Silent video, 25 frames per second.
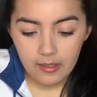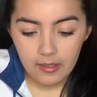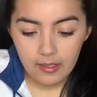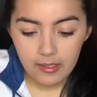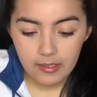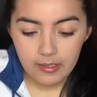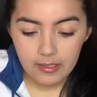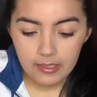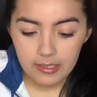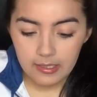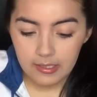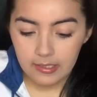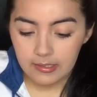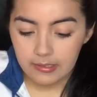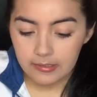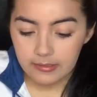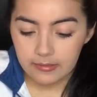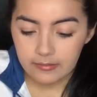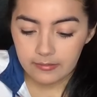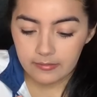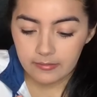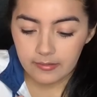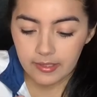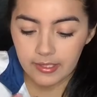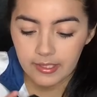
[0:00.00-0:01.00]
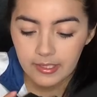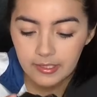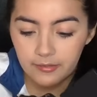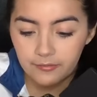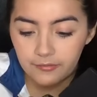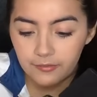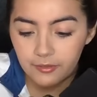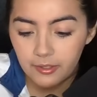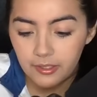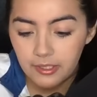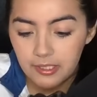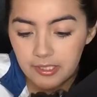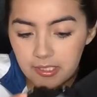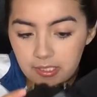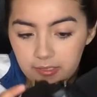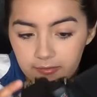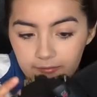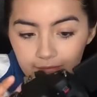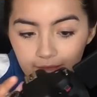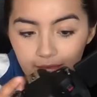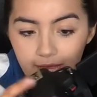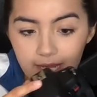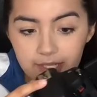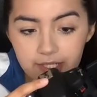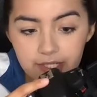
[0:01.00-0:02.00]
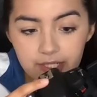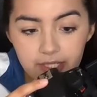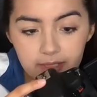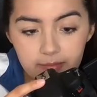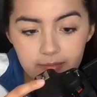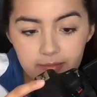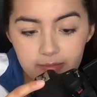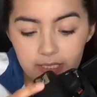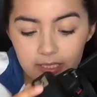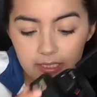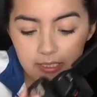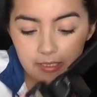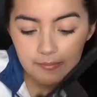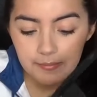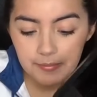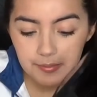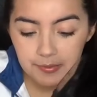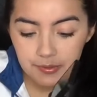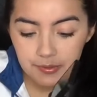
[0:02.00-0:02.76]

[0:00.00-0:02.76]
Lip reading: And then right here, of course, our flash comes out.